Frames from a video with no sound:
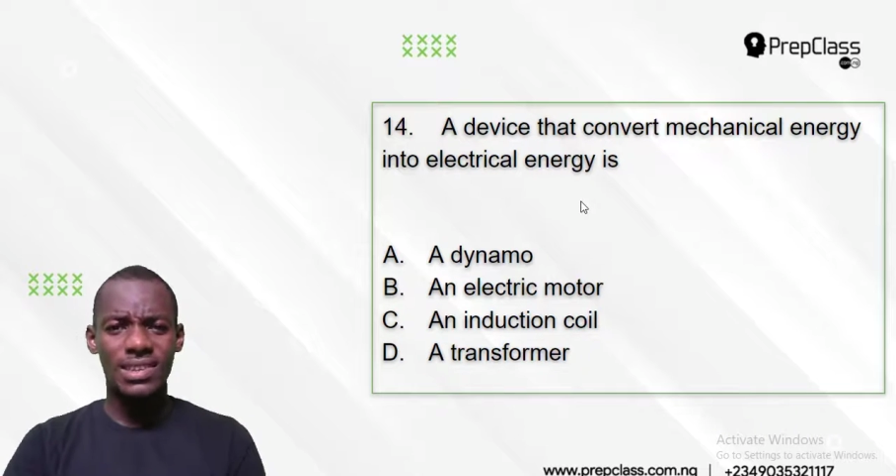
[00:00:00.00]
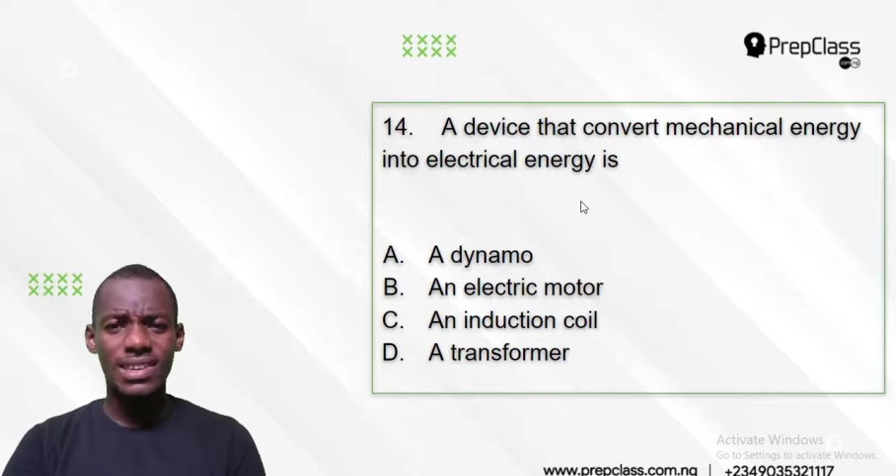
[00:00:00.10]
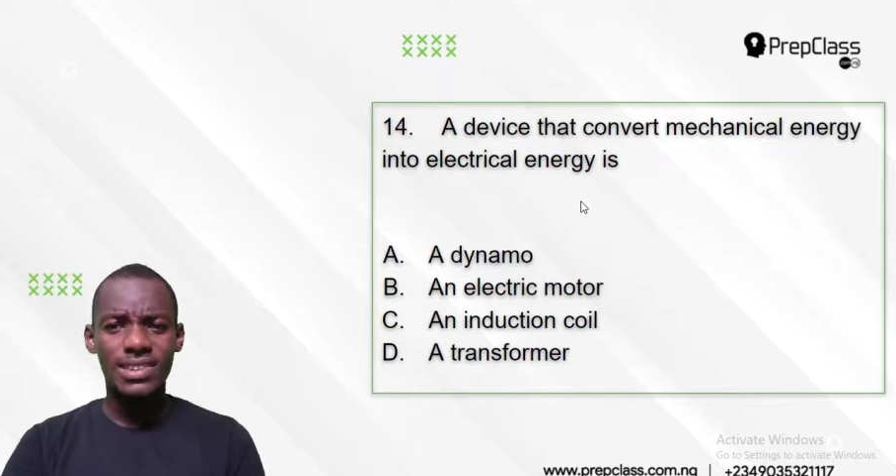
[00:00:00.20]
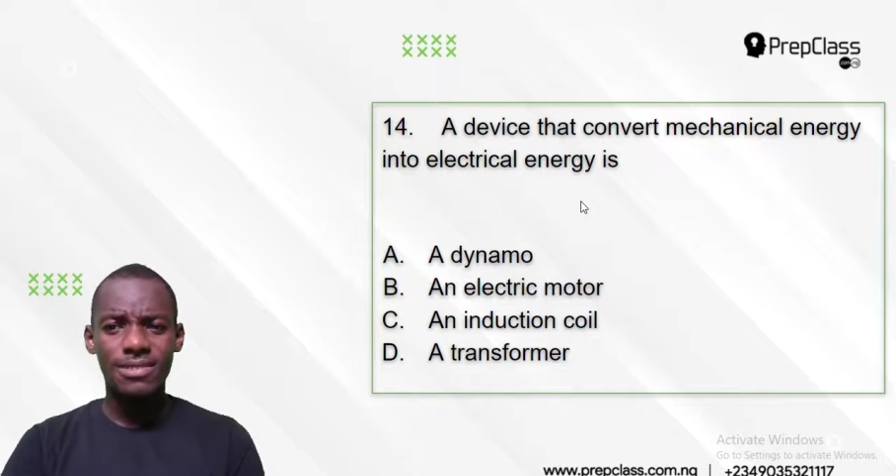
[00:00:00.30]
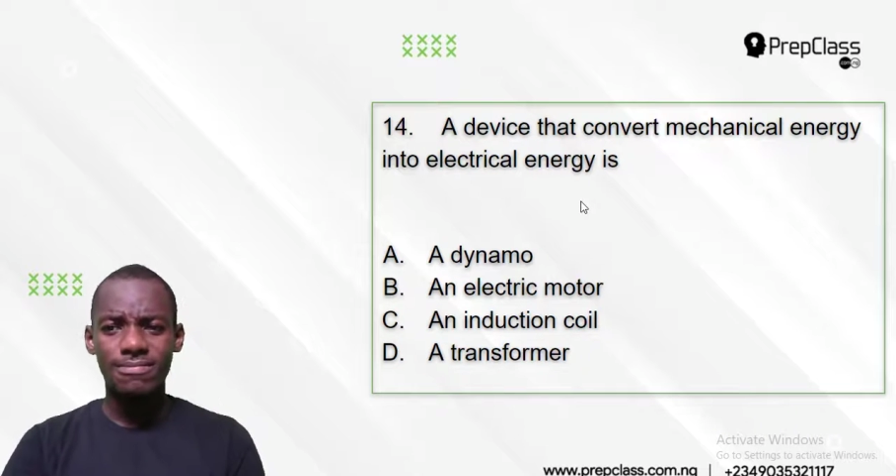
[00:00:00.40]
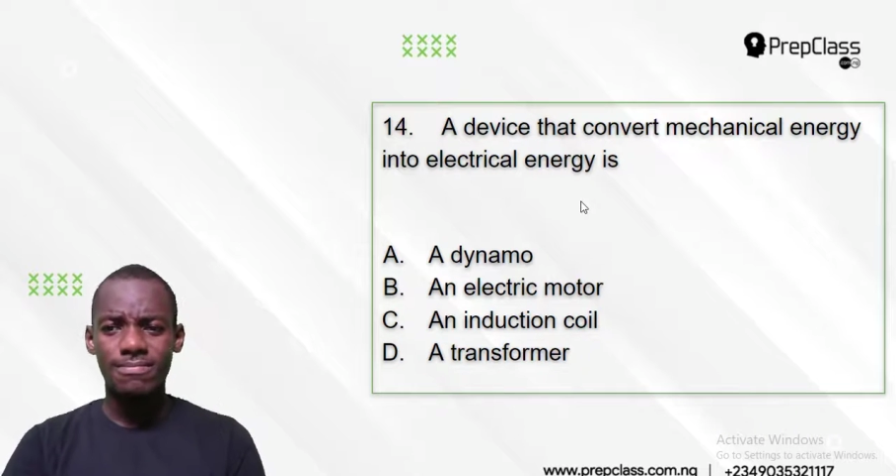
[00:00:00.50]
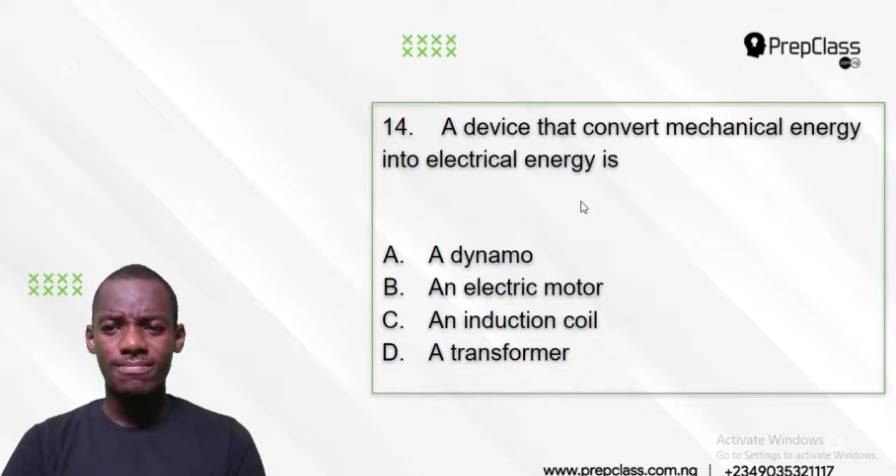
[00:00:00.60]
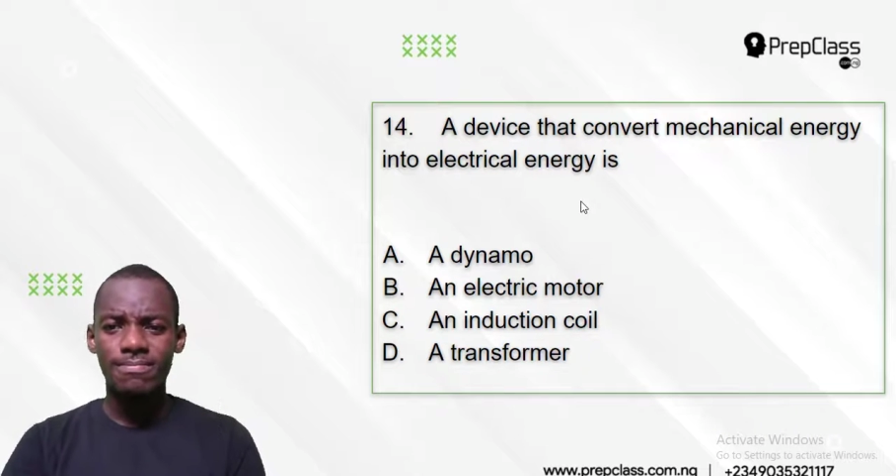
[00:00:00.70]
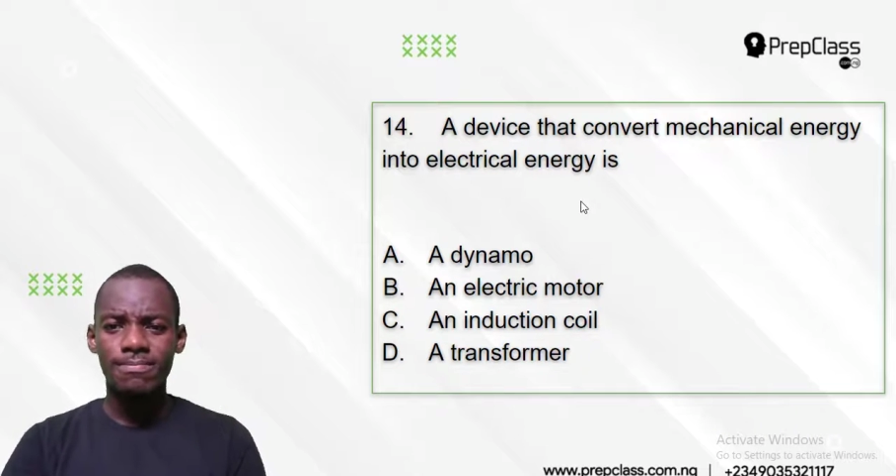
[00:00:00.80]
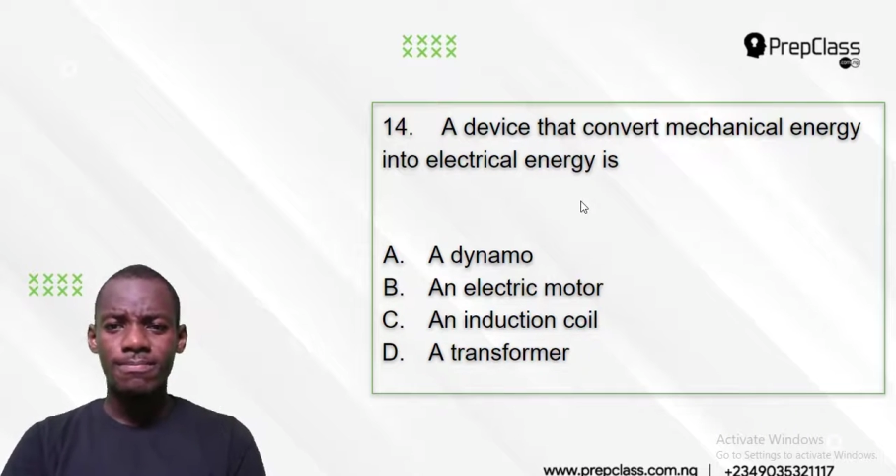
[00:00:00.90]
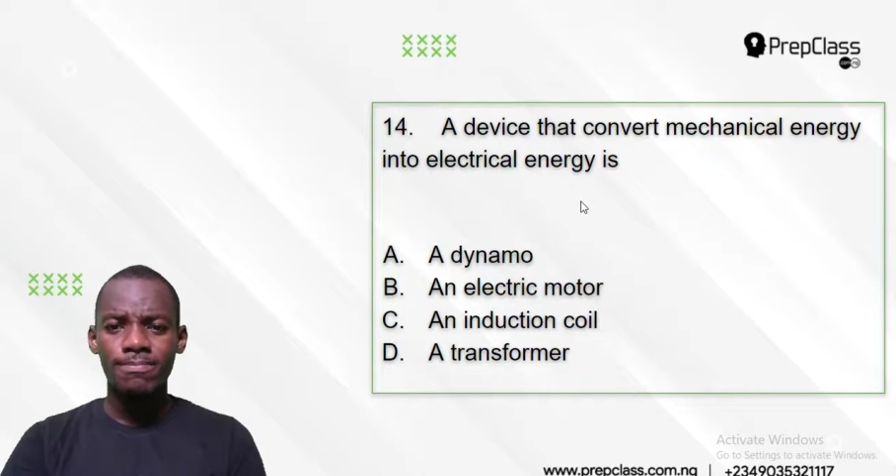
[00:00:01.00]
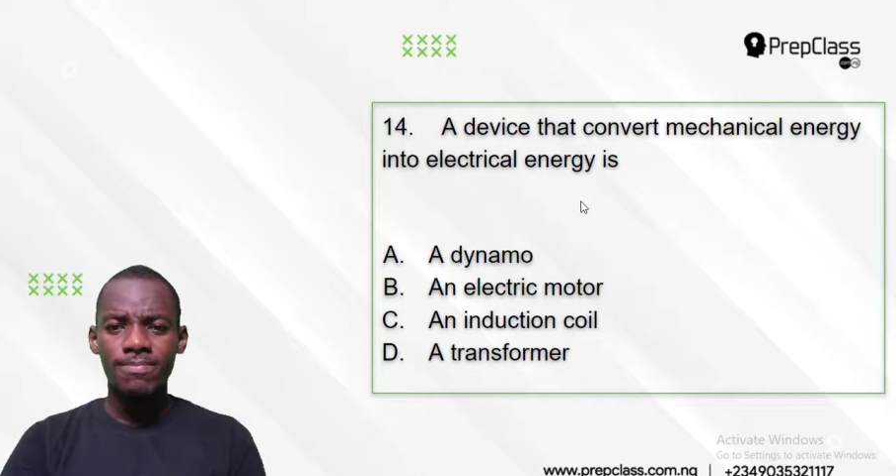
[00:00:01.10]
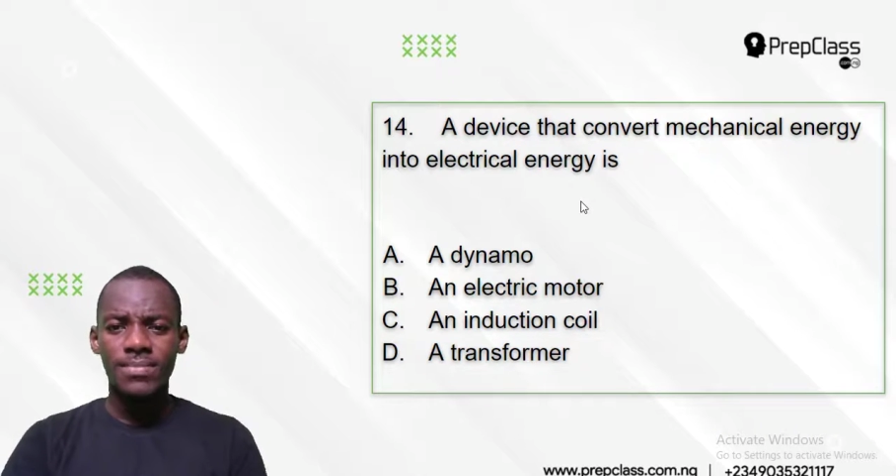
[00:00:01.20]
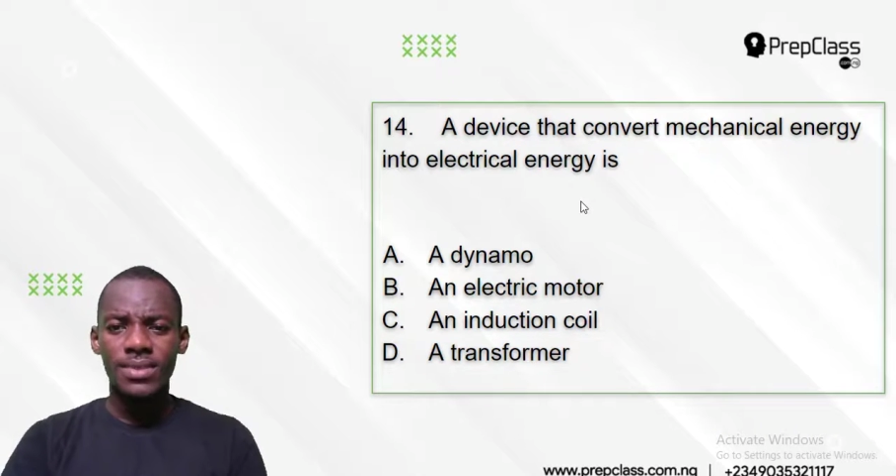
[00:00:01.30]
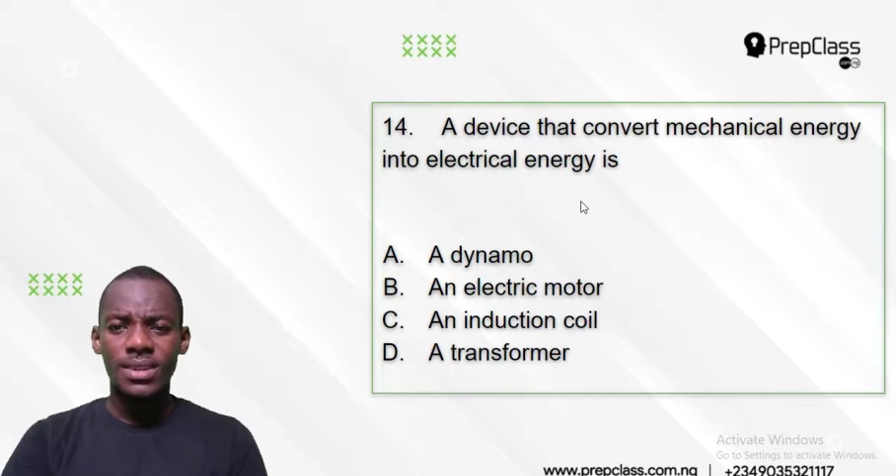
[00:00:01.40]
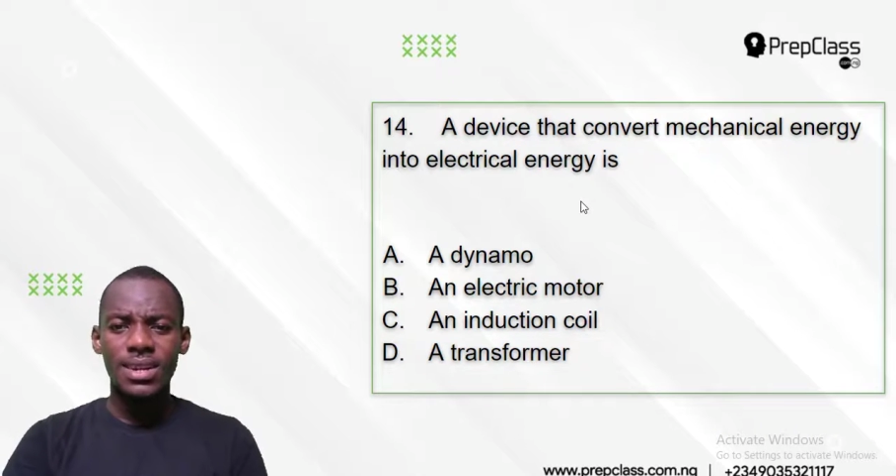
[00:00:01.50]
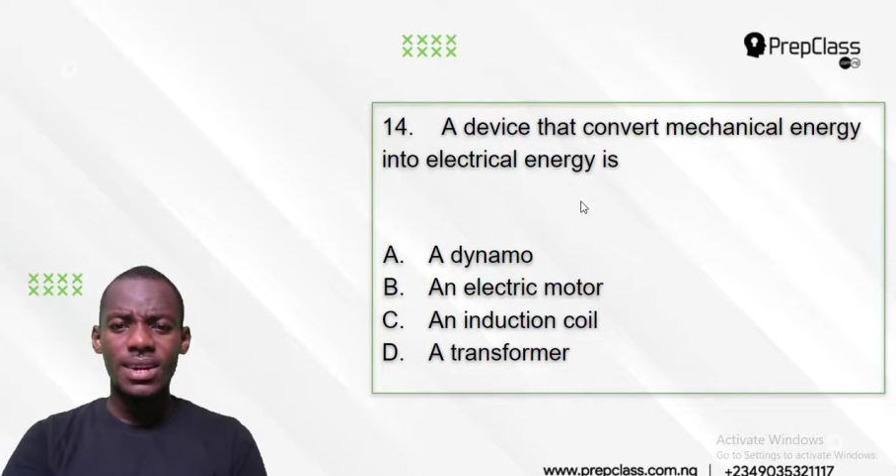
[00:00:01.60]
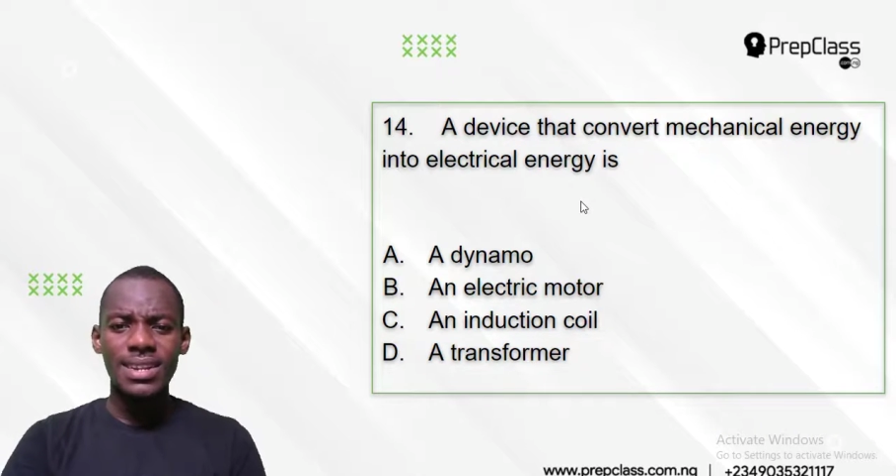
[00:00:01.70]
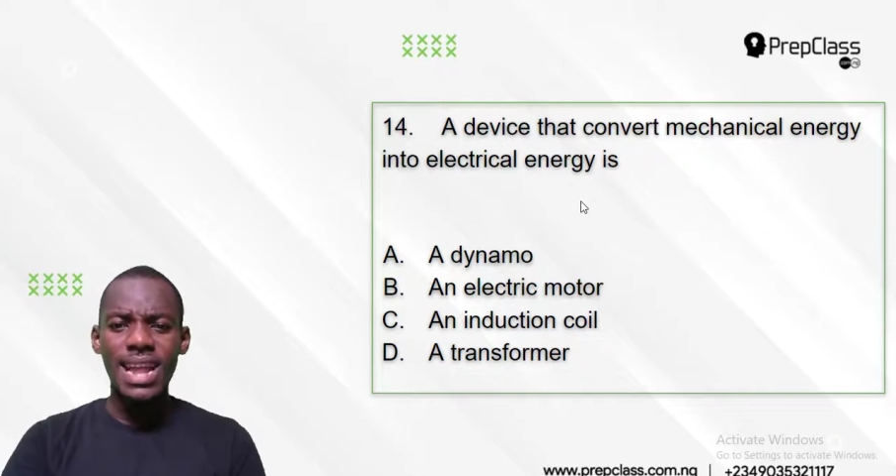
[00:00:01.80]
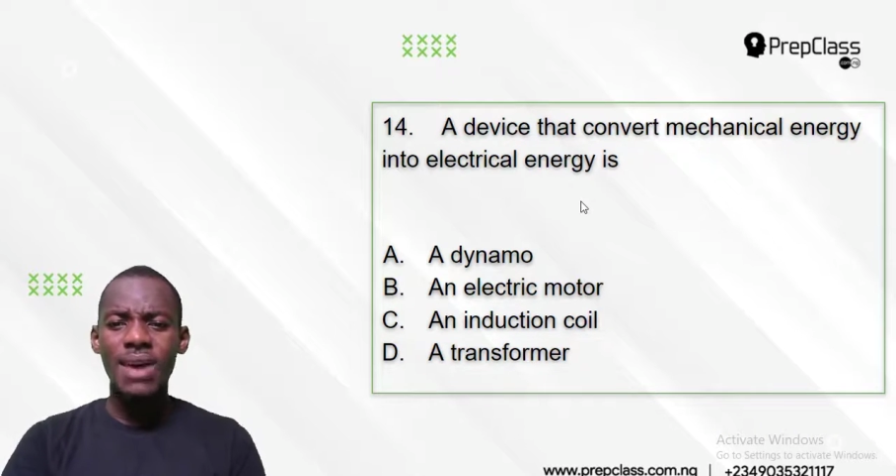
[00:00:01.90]
is?
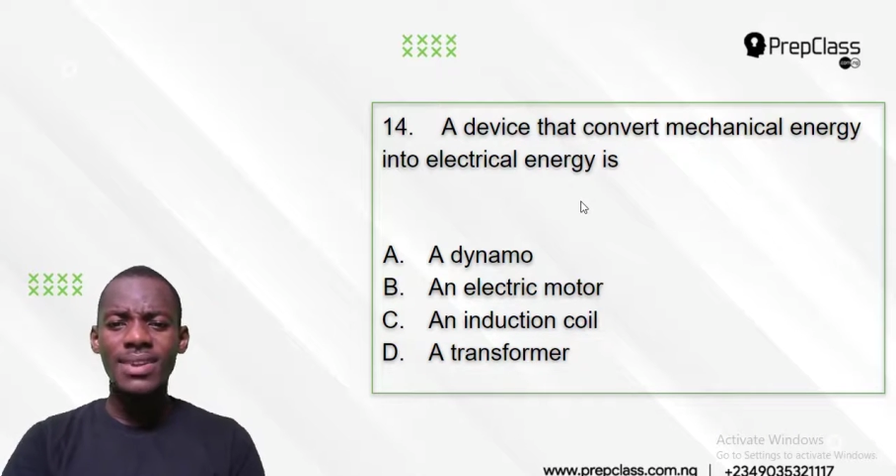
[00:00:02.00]
Now,